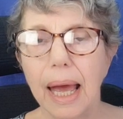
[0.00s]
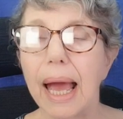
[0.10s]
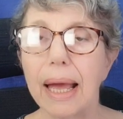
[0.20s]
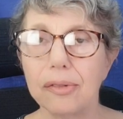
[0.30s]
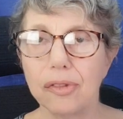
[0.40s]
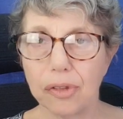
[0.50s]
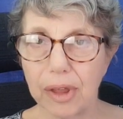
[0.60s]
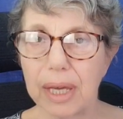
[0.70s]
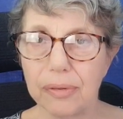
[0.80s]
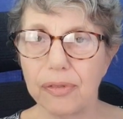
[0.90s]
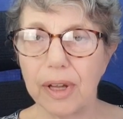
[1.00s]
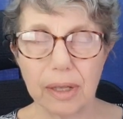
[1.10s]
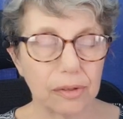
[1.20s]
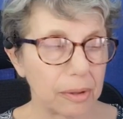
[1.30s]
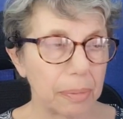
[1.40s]
And they
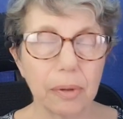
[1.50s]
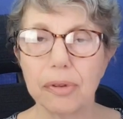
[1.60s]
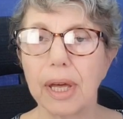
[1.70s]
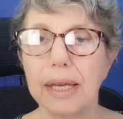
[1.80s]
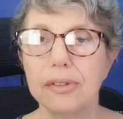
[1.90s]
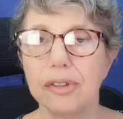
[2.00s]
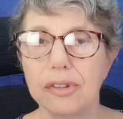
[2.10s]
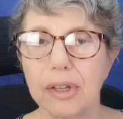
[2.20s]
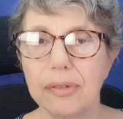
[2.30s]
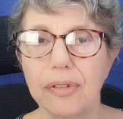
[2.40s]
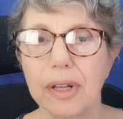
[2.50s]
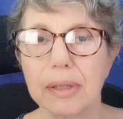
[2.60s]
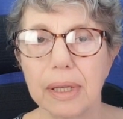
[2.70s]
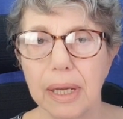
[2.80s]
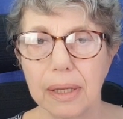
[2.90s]
felt, in both cases, they
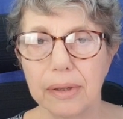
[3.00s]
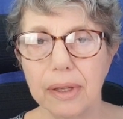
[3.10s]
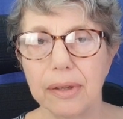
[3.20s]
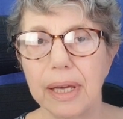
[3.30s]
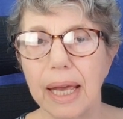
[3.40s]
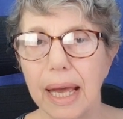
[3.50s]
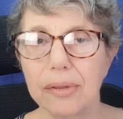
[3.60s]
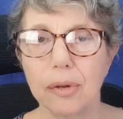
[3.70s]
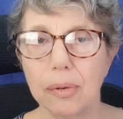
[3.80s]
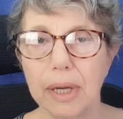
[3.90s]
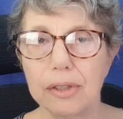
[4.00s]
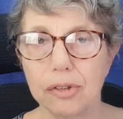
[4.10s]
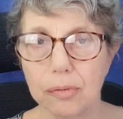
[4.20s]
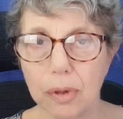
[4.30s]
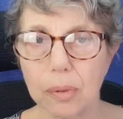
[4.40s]
felt that they had the right
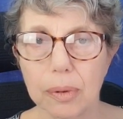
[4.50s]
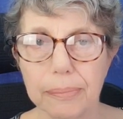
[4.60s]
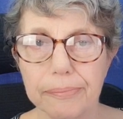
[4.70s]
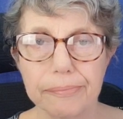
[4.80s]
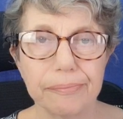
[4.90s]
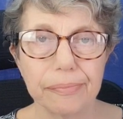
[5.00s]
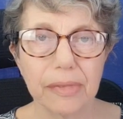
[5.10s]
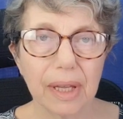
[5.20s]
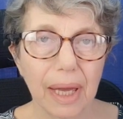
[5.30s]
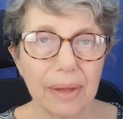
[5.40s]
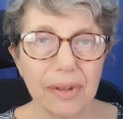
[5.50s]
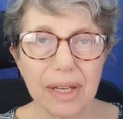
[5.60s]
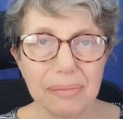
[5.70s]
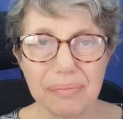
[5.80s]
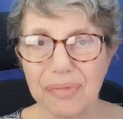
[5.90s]
to rule. And
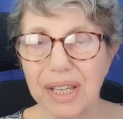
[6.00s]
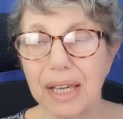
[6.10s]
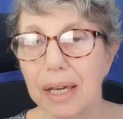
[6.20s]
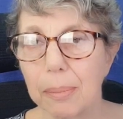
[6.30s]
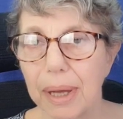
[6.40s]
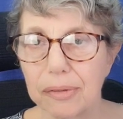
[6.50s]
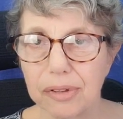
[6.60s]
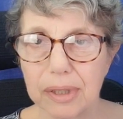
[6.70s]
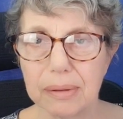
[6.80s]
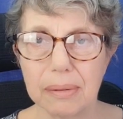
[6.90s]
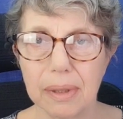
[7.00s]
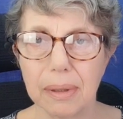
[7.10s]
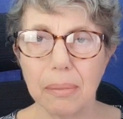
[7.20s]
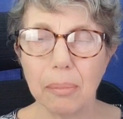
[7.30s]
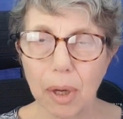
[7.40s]
thinking about it,
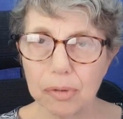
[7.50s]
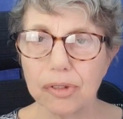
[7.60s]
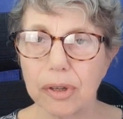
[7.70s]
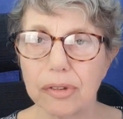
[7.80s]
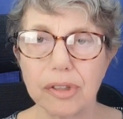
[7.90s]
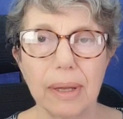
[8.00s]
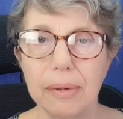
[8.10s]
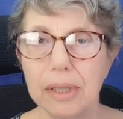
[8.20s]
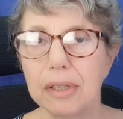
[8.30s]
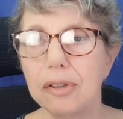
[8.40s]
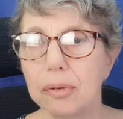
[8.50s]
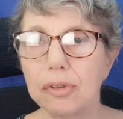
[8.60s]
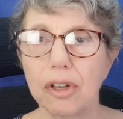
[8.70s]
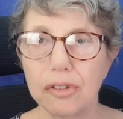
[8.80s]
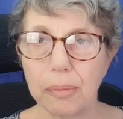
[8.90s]
most of the time, they didn't do
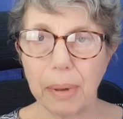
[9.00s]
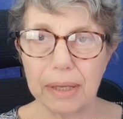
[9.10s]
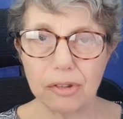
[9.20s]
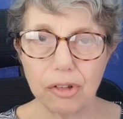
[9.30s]
such a bad